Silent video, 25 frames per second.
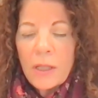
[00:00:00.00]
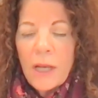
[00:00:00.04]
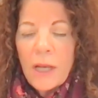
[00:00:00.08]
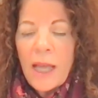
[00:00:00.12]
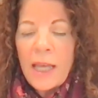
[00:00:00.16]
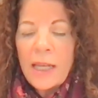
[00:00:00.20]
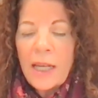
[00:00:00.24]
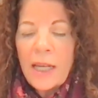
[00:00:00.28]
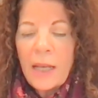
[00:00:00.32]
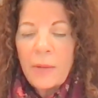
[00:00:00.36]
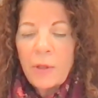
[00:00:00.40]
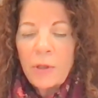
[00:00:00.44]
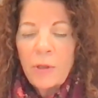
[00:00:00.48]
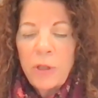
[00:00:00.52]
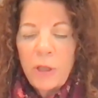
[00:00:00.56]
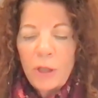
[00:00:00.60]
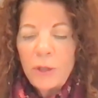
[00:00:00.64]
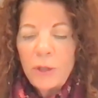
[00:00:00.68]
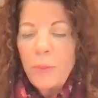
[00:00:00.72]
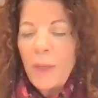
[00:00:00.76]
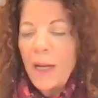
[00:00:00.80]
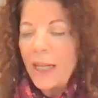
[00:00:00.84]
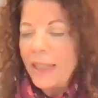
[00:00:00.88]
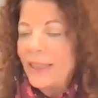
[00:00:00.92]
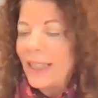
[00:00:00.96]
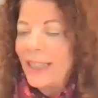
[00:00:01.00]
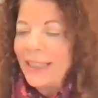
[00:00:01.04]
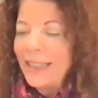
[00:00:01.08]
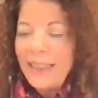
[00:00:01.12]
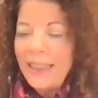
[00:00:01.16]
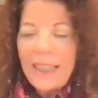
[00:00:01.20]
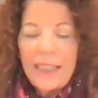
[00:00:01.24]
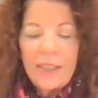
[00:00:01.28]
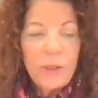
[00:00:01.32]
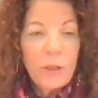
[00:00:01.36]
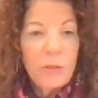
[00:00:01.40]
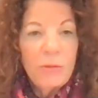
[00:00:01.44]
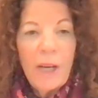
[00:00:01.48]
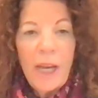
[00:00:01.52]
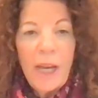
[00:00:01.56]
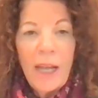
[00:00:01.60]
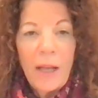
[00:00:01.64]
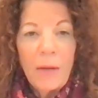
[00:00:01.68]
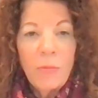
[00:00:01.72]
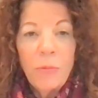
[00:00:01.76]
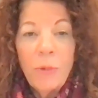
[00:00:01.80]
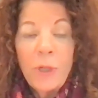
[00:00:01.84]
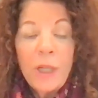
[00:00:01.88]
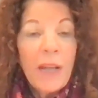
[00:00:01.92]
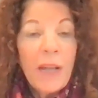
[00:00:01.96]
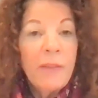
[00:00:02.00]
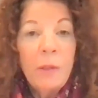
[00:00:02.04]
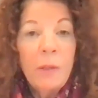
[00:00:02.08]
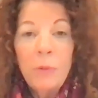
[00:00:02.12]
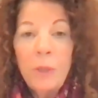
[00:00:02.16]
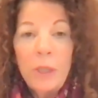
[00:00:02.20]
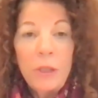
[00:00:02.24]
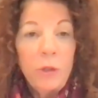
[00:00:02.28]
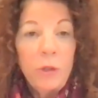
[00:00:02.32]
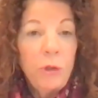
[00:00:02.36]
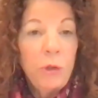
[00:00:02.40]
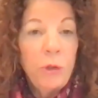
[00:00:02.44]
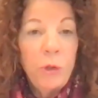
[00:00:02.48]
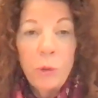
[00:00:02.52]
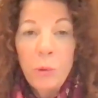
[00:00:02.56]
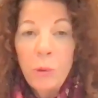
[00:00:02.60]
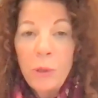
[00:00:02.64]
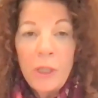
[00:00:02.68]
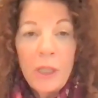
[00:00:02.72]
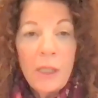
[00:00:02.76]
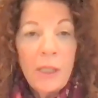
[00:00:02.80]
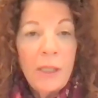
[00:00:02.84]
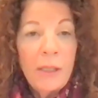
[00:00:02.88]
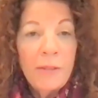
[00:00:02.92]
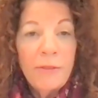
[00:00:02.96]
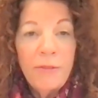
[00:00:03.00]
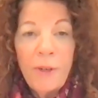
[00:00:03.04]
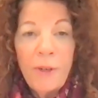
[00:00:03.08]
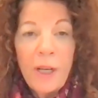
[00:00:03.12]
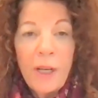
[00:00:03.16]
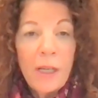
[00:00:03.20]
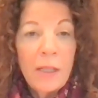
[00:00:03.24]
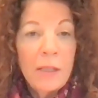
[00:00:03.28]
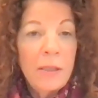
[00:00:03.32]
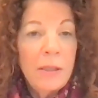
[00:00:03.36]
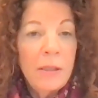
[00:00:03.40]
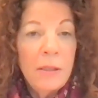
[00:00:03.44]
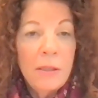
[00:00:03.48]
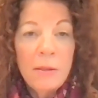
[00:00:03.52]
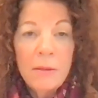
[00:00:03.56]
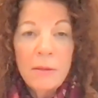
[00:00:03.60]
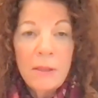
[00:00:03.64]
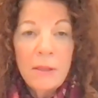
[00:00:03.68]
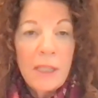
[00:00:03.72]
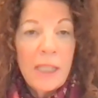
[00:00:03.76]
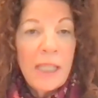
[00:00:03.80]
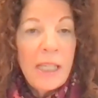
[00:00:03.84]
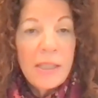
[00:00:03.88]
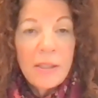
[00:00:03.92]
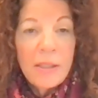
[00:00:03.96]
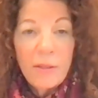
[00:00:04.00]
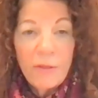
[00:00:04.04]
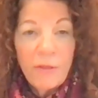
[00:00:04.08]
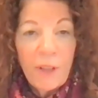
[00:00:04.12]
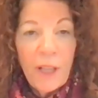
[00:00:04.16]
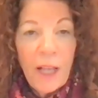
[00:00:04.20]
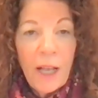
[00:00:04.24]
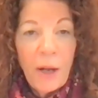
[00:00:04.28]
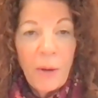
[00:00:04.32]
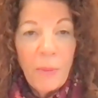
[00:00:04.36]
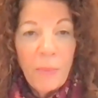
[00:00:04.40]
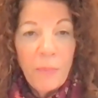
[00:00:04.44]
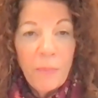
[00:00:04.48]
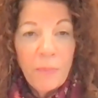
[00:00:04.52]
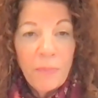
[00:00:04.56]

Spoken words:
and I would close my eyes and dance around, whatever it was, joy, fun, ease, and flow.